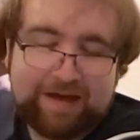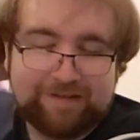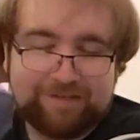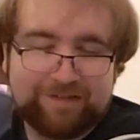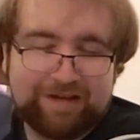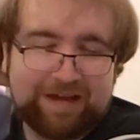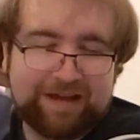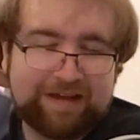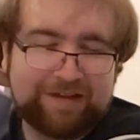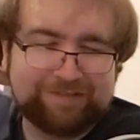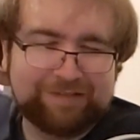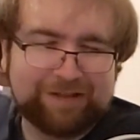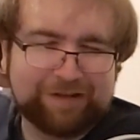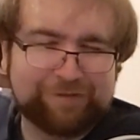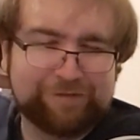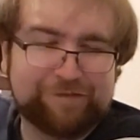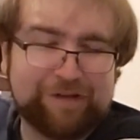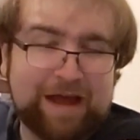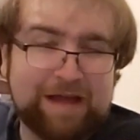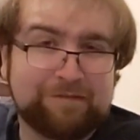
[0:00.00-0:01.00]
I have I have
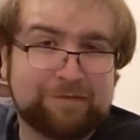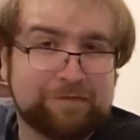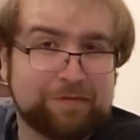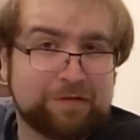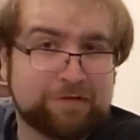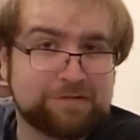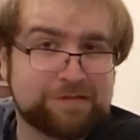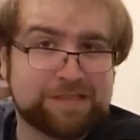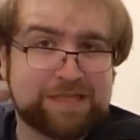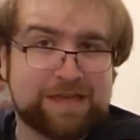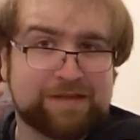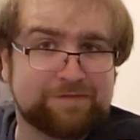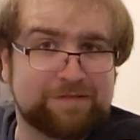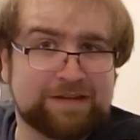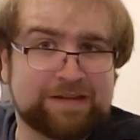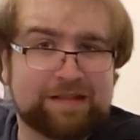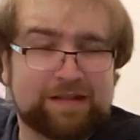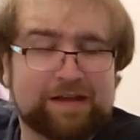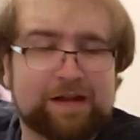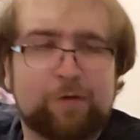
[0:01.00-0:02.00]
like five of those
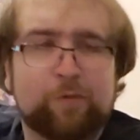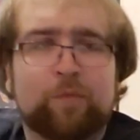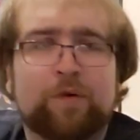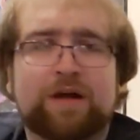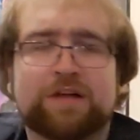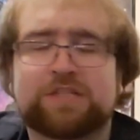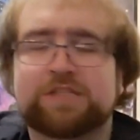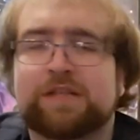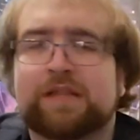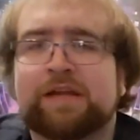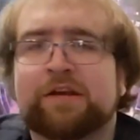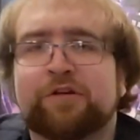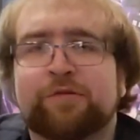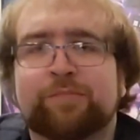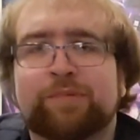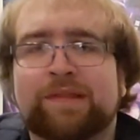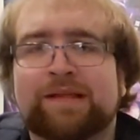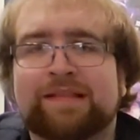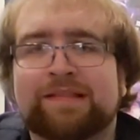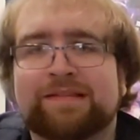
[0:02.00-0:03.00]
saved in like a watch
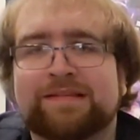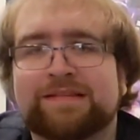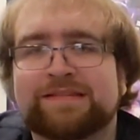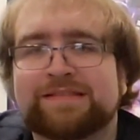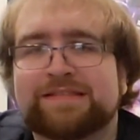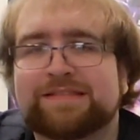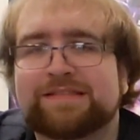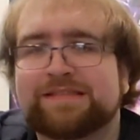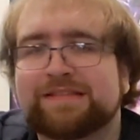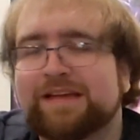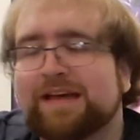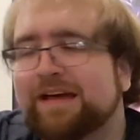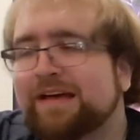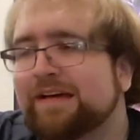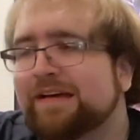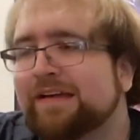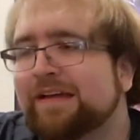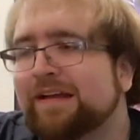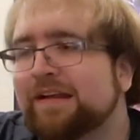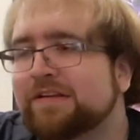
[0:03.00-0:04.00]
later playlist,
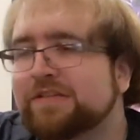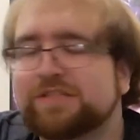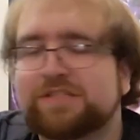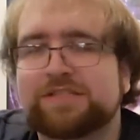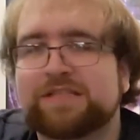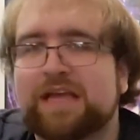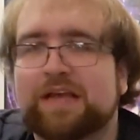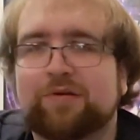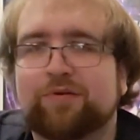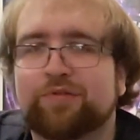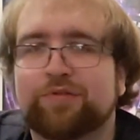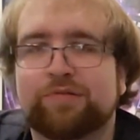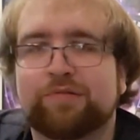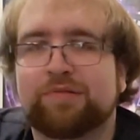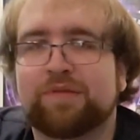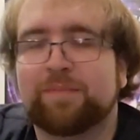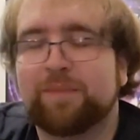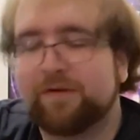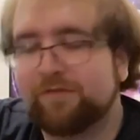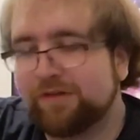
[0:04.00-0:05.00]
uh, and I just cycle
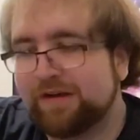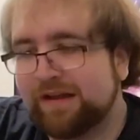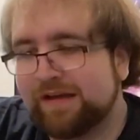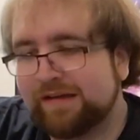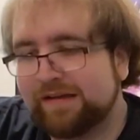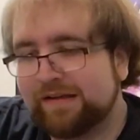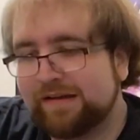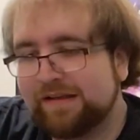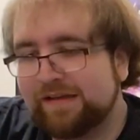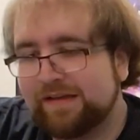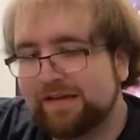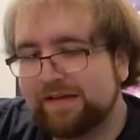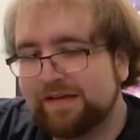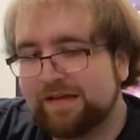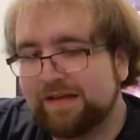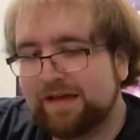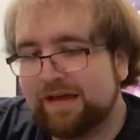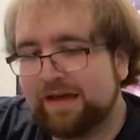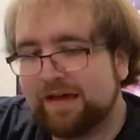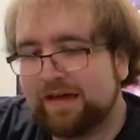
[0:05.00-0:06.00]
through them every night.
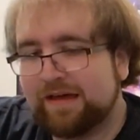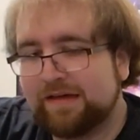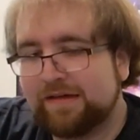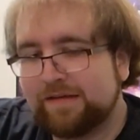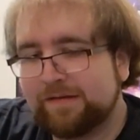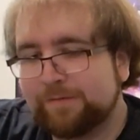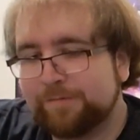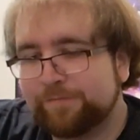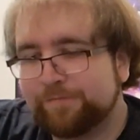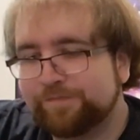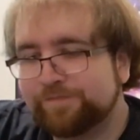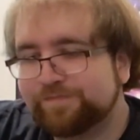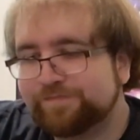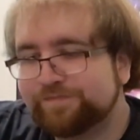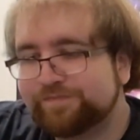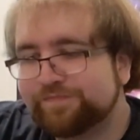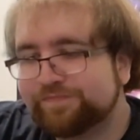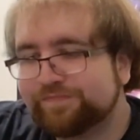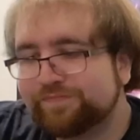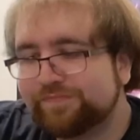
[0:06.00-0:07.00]
Um,
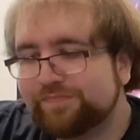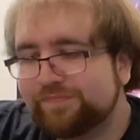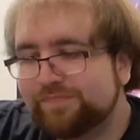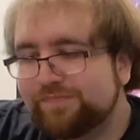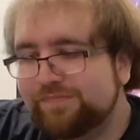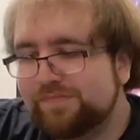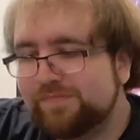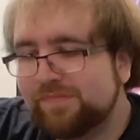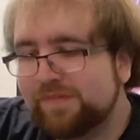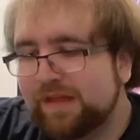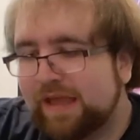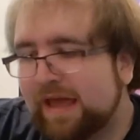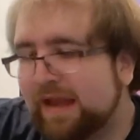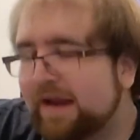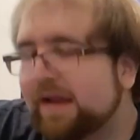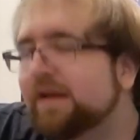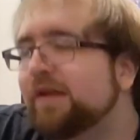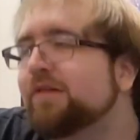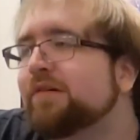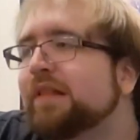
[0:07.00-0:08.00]

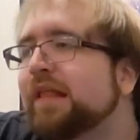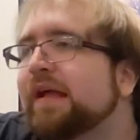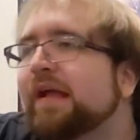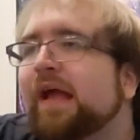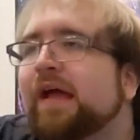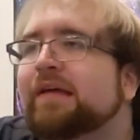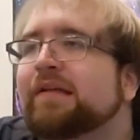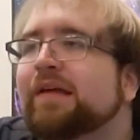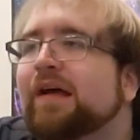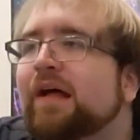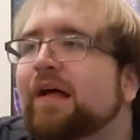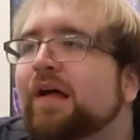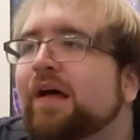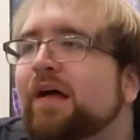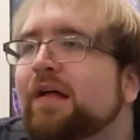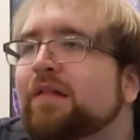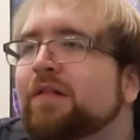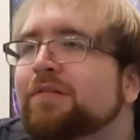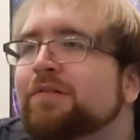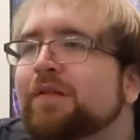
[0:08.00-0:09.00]
and I don't like I
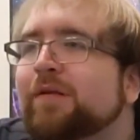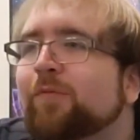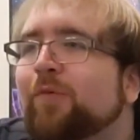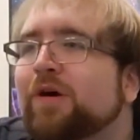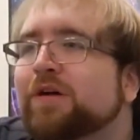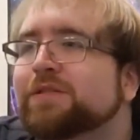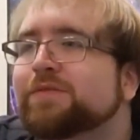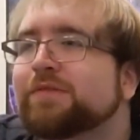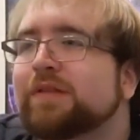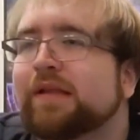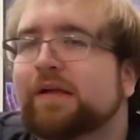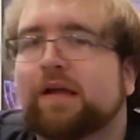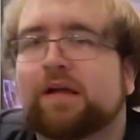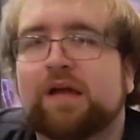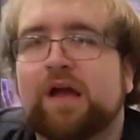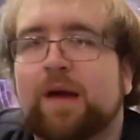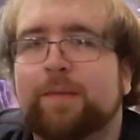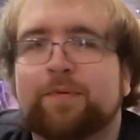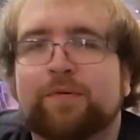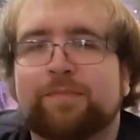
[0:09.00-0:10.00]
I'll only watch for like
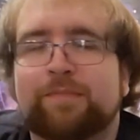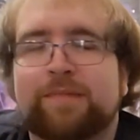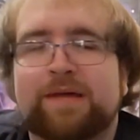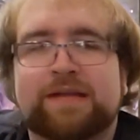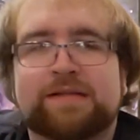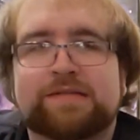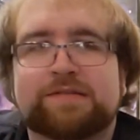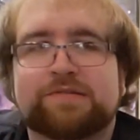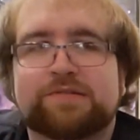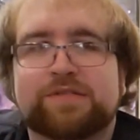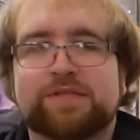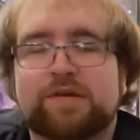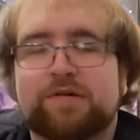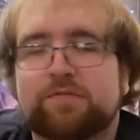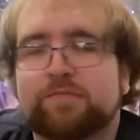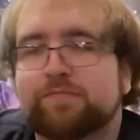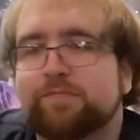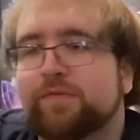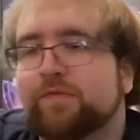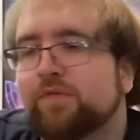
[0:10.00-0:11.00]
a couple minutes or
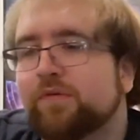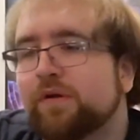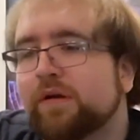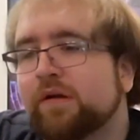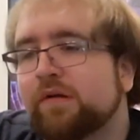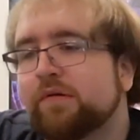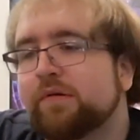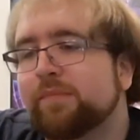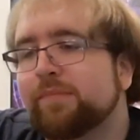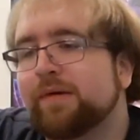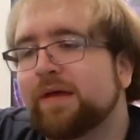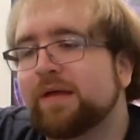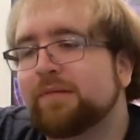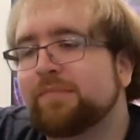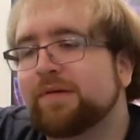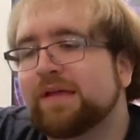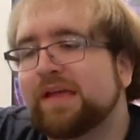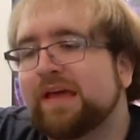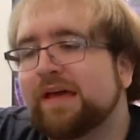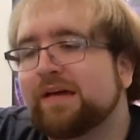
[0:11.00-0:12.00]
so before I go to
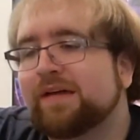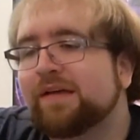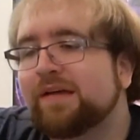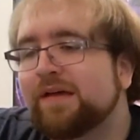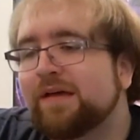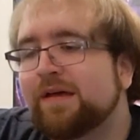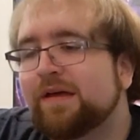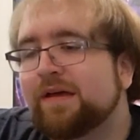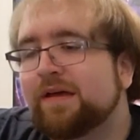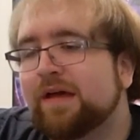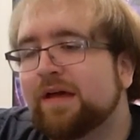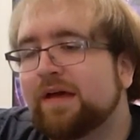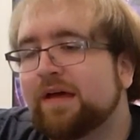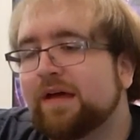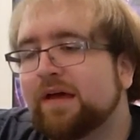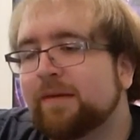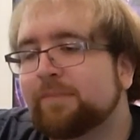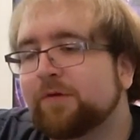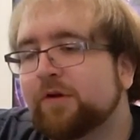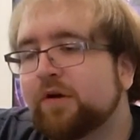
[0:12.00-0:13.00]
bed. But yeah, uh,
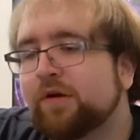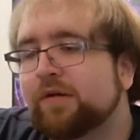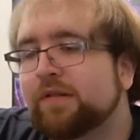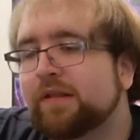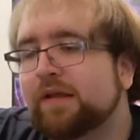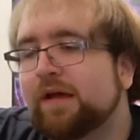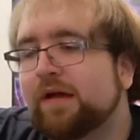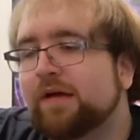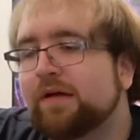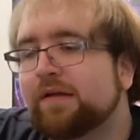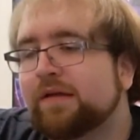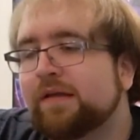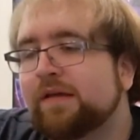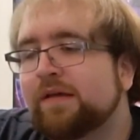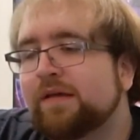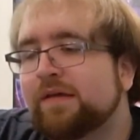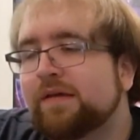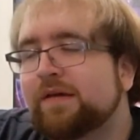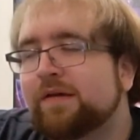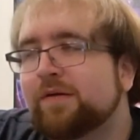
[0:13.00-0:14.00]
I'm currently
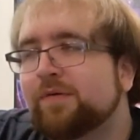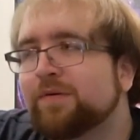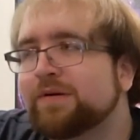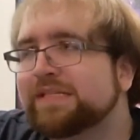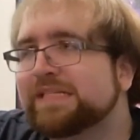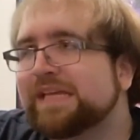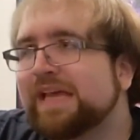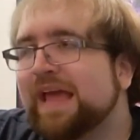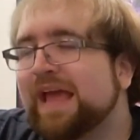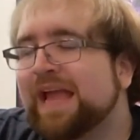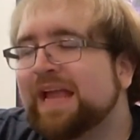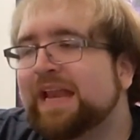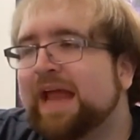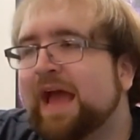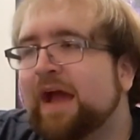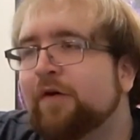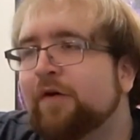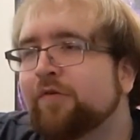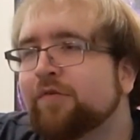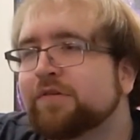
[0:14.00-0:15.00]
on what is it?
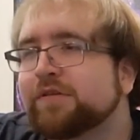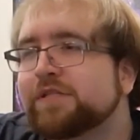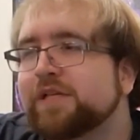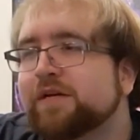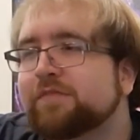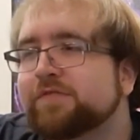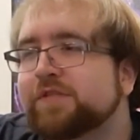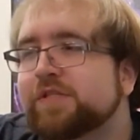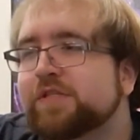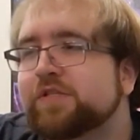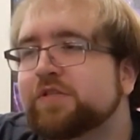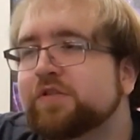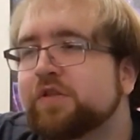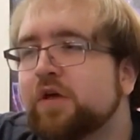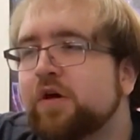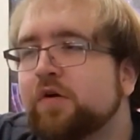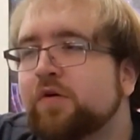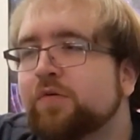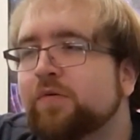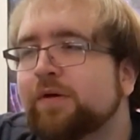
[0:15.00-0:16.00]
Eight hours of
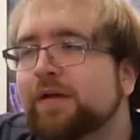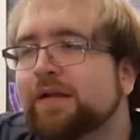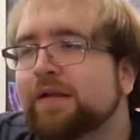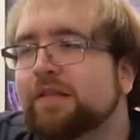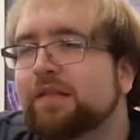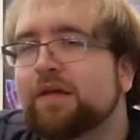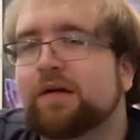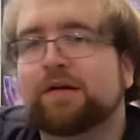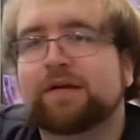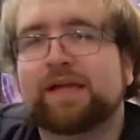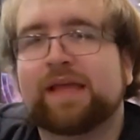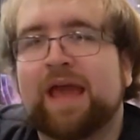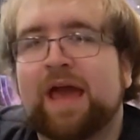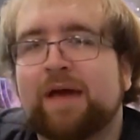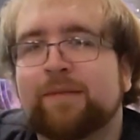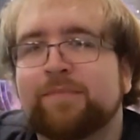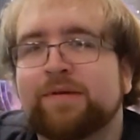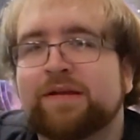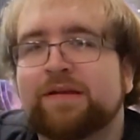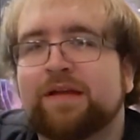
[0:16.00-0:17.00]
snow in a log
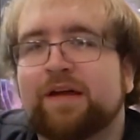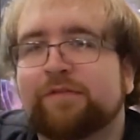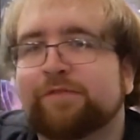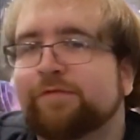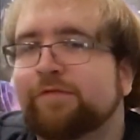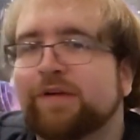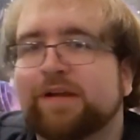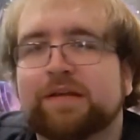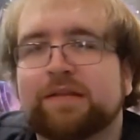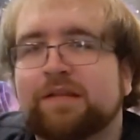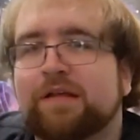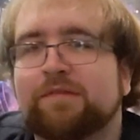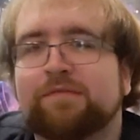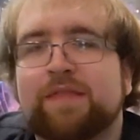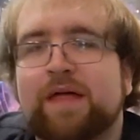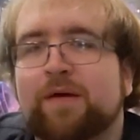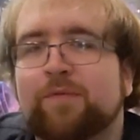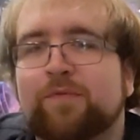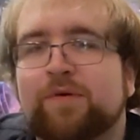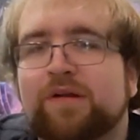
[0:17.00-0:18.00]
cabin. I freaking
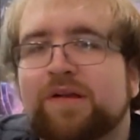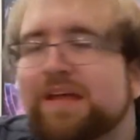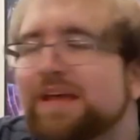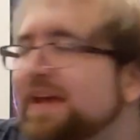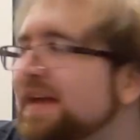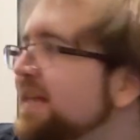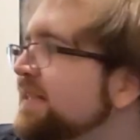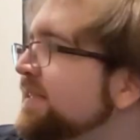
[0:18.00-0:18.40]
love that one.